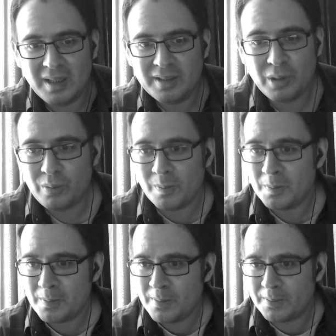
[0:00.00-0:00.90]
So
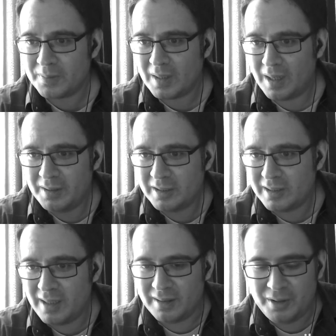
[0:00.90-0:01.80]

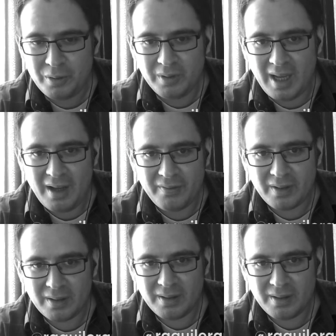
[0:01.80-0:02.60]
understand, you can have